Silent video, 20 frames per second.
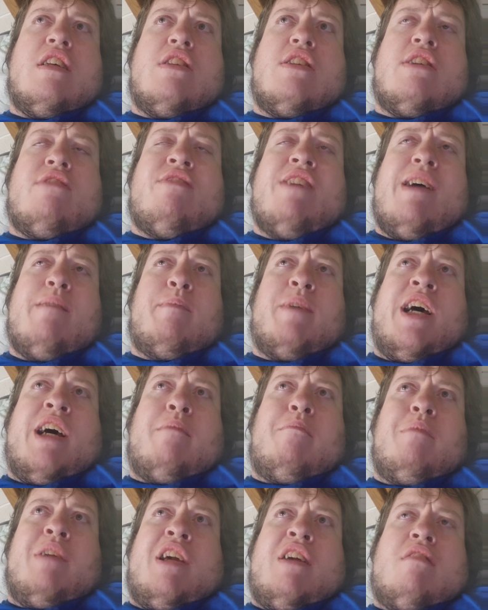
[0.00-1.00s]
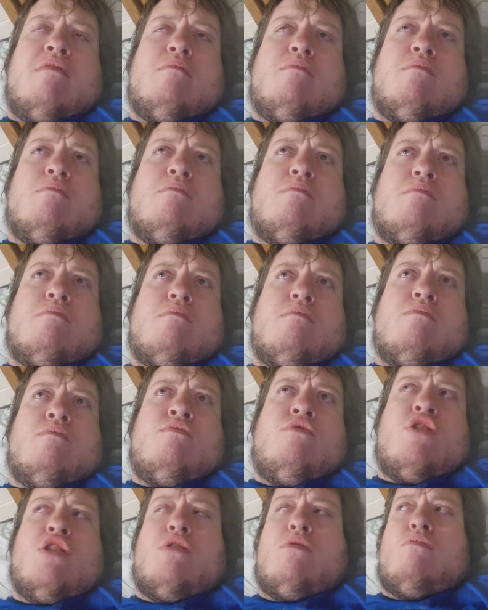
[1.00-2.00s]
she crabbed at me
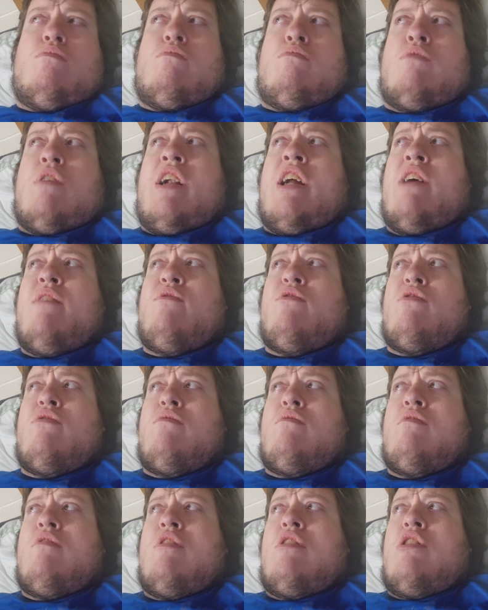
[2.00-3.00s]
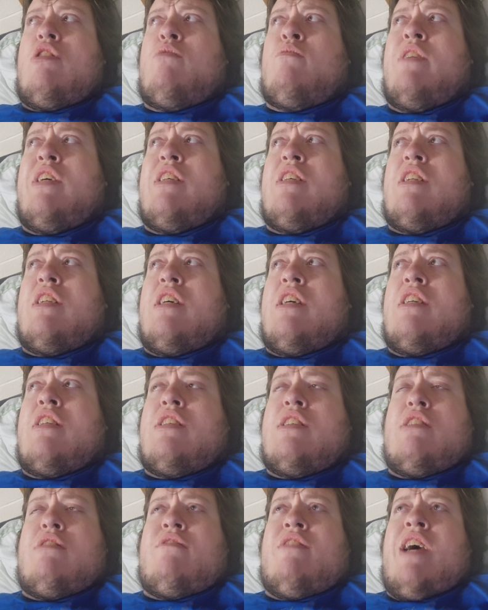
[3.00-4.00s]
for whatever the reason
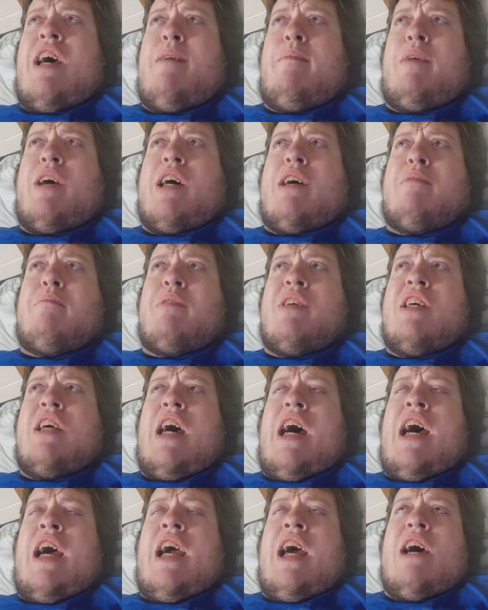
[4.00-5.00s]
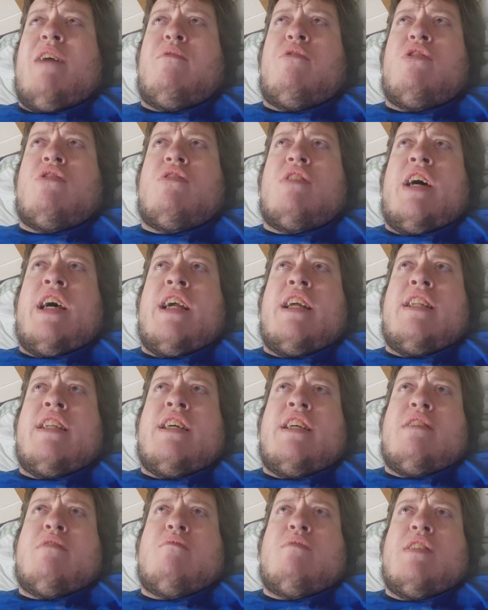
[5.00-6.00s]
is. She crabbed at me. I have no
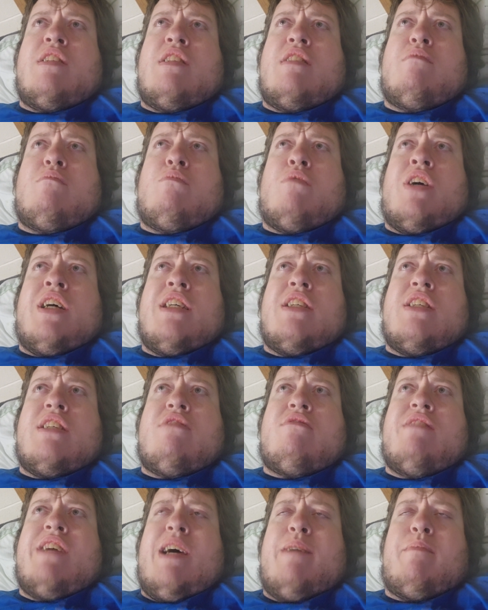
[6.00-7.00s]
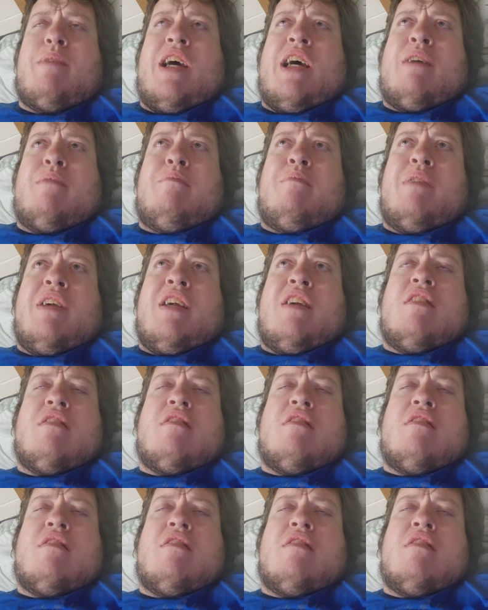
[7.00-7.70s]
idea what why she crabbed at me.